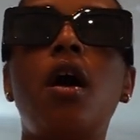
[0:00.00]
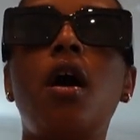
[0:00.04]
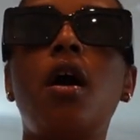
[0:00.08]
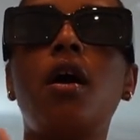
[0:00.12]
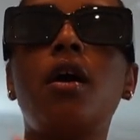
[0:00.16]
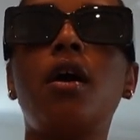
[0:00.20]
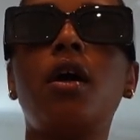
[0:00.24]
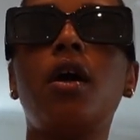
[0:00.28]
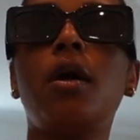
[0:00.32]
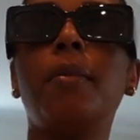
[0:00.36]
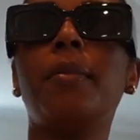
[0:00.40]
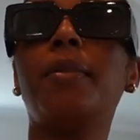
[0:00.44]

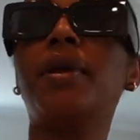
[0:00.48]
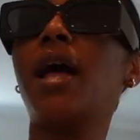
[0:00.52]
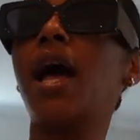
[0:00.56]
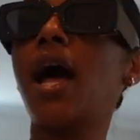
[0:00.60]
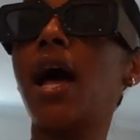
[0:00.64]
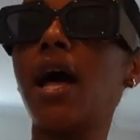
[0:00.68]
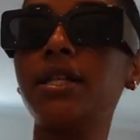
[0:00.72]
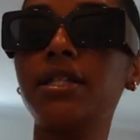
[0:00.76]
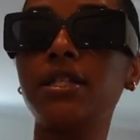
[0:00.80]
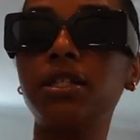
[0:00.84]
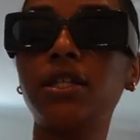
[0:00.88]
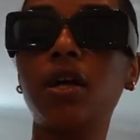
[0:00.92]
um,
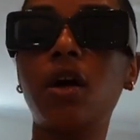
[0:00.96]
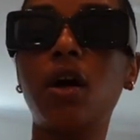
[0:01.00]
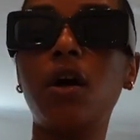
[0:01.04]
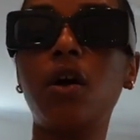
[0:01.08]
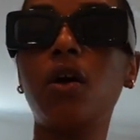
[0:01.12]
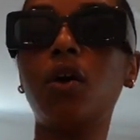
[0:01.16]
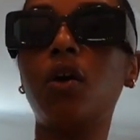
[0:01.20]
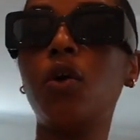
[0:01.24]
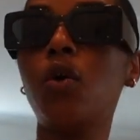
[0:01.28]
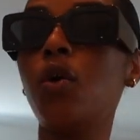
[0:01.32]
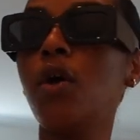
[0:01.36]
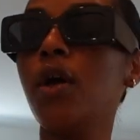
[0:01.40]

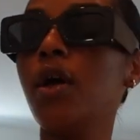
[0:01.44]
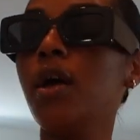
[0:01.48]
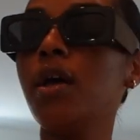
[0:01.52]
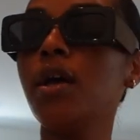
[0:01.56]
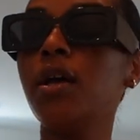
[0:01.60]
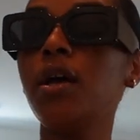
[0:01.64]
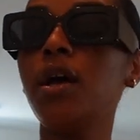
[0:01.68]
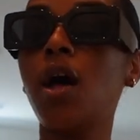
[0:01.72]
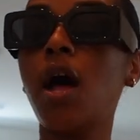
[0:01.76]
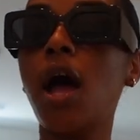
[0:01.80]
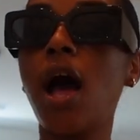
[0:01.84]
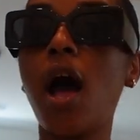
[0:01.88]
Costco,
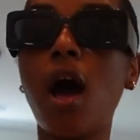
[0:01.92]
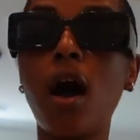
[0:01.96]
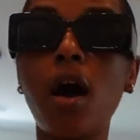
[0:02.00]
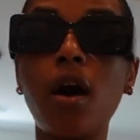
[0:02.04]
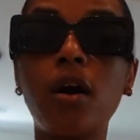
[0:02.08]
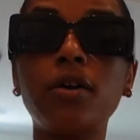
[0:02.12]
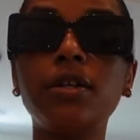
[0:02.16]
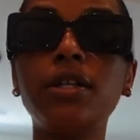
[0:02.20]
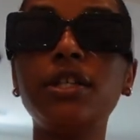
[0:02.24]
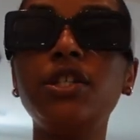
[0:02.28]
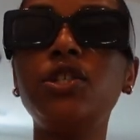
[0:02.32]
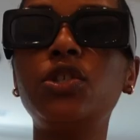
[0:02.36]

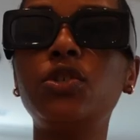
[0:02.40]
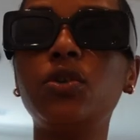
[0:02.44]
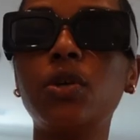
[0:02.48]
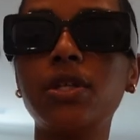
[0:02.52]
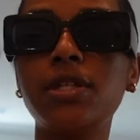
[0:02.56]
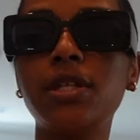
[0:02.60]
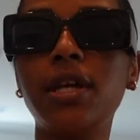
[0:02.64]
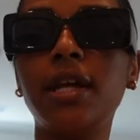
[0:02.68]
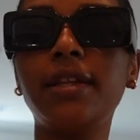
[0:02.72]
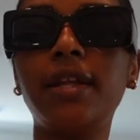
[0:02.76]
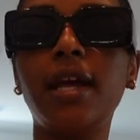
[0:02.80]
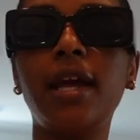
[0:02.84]
all these
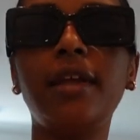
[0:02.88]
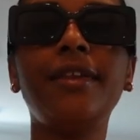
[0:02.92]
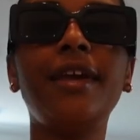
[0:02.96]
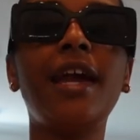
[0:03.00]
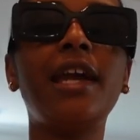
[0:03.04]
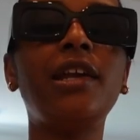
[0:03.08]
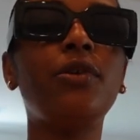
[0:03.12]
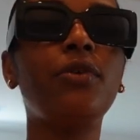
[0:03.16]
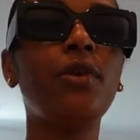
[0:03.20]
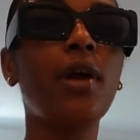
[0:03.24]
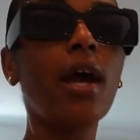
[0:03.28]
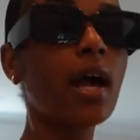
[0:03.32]
stores like that
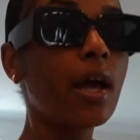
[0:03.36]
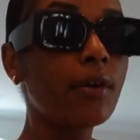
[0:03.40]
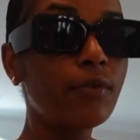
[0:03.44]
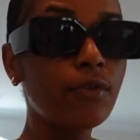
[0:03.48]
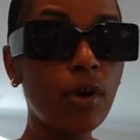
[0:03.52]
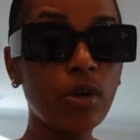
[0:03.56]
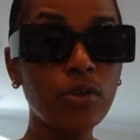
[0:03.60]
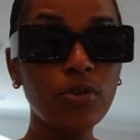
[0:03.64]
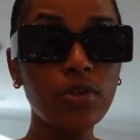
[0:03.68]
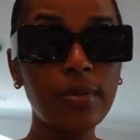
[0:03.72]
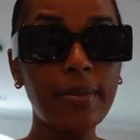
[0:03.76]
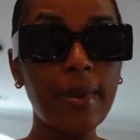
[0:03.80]
they do not have
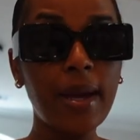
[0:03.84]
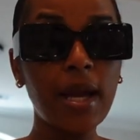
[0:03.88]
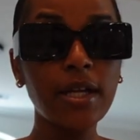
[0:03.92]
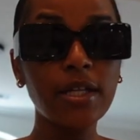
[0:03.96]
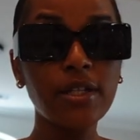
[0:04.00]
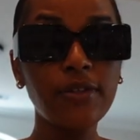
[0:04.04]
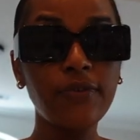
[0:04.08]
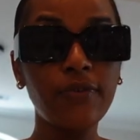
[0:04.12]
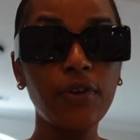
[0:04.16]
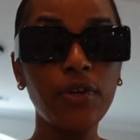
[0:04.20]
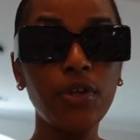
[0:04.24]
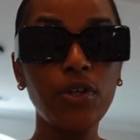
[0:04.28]
grocery
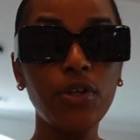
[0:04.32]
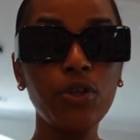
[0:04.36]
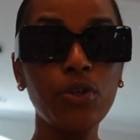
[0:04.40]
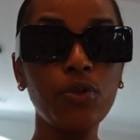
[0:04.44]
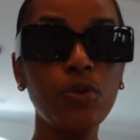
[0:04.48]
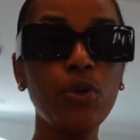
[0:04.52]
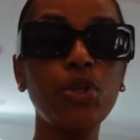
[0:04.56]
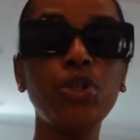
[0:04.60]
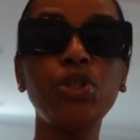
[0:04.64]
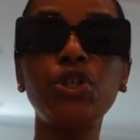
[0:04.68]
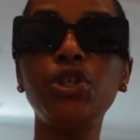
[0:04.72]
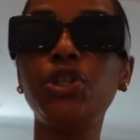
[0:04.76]
bags for
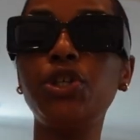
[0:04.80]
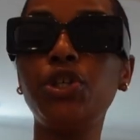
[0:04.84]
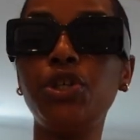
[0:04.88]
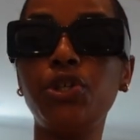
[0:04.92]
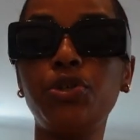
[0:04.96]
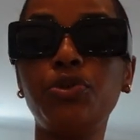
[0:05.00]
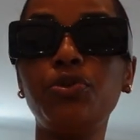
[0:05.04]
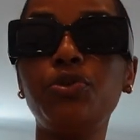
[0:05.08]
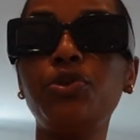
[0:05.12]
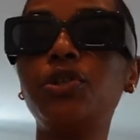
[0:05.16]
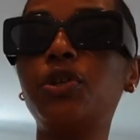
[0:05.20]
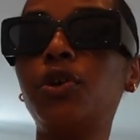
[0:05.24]
you to
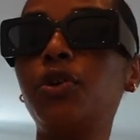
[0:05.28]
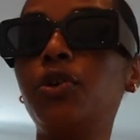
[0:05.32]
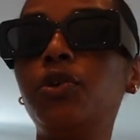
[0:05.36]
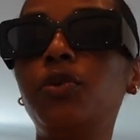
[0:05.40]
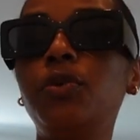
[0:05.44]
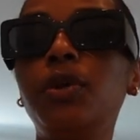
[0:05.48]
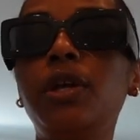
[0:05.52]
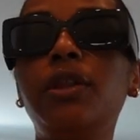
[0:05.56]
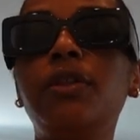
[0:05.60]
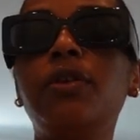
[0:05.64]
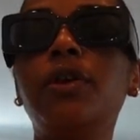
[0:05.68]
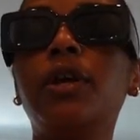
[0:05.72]
use so
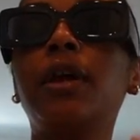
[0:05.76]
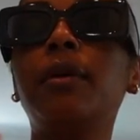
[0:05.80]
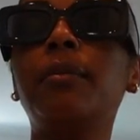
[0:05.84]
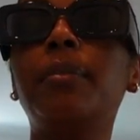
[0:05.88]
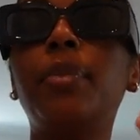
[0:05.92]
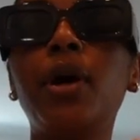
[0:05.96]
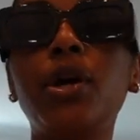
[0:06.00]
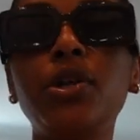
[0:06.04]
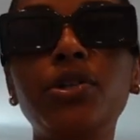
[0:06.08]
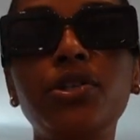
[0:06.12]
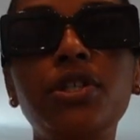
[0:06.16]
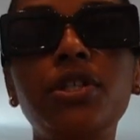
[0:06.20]
you either can
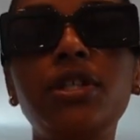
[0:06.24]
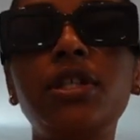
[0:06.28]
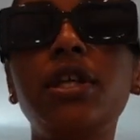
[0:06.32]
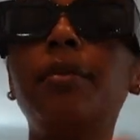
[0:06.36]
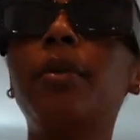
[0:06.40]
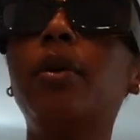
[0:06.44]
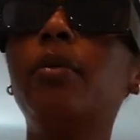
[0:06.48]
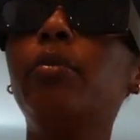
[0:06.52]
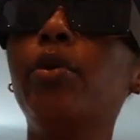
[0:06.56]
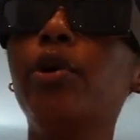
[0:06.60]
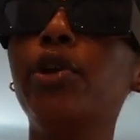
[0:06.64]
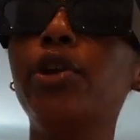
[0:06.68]
purchase
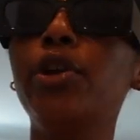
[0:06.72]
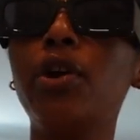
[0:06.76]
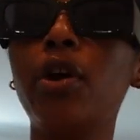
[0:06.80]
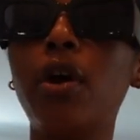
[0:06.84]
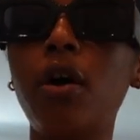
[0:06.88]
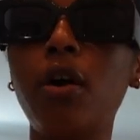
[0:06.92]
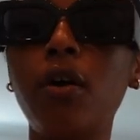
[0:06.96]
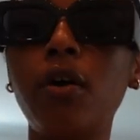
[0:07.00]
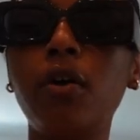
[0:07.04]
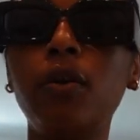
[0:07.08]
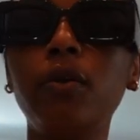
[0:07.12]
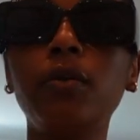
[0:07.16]
them or bring
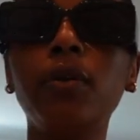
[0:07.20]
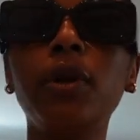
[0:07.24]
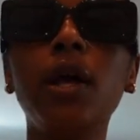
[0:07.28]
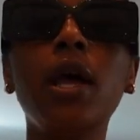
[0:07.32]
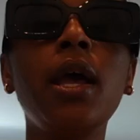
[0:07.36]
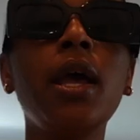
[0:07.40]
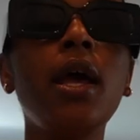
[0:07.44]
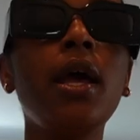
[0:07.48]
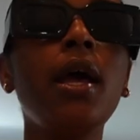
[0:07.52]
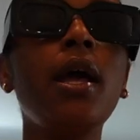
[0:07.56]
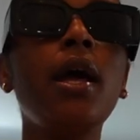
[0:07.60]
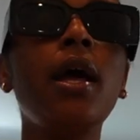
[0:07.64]
your own um,
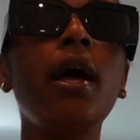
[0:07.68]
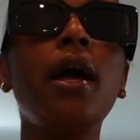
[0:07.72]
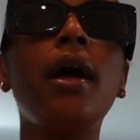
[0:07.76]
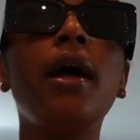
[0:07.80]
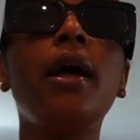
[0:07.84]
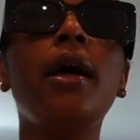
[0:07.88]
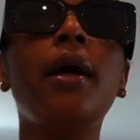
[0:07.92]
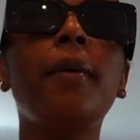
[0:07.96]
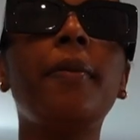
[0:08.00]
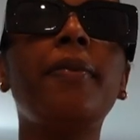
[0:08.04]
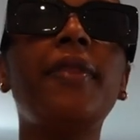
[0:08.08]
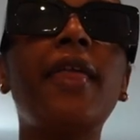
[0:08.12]

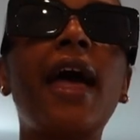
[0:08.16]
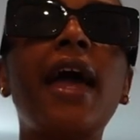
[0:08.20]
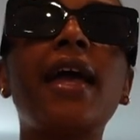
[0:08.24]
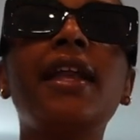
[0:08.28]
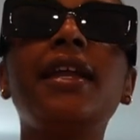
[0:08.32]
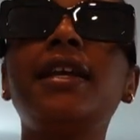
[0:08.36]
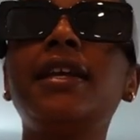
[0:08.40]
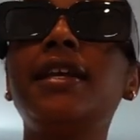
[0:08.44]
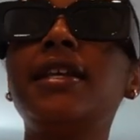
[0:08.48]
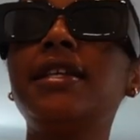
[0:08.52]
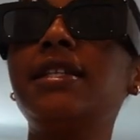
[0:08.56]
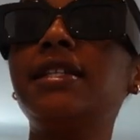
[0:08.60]

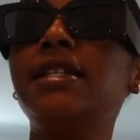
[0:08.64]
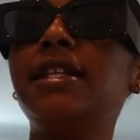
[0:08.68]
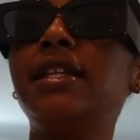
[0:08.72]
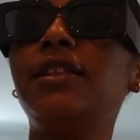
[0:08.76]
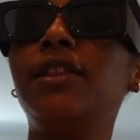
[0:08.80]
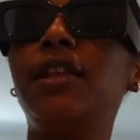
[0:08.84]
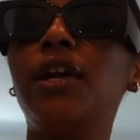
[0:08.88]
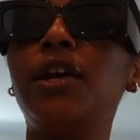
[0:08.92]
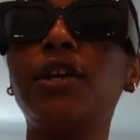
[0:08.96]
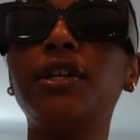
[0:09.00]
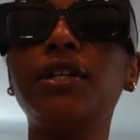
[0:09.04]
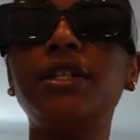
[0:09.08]
that is
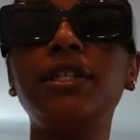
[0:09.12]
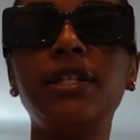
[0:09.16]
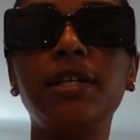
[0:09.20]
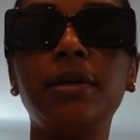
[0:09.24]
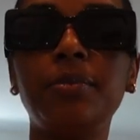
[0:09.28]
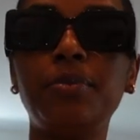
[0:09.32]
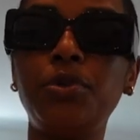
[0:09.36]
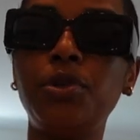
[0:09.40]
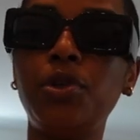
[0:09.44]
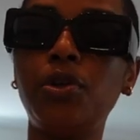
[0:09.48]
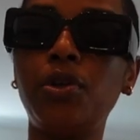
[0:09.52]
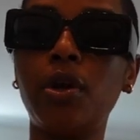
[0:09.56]
their
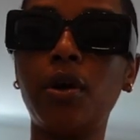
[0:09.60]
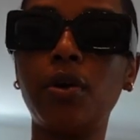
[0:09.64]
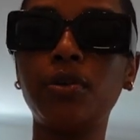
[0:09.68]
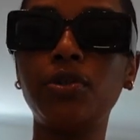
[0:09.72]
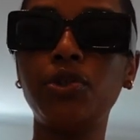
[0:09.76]
attempt you know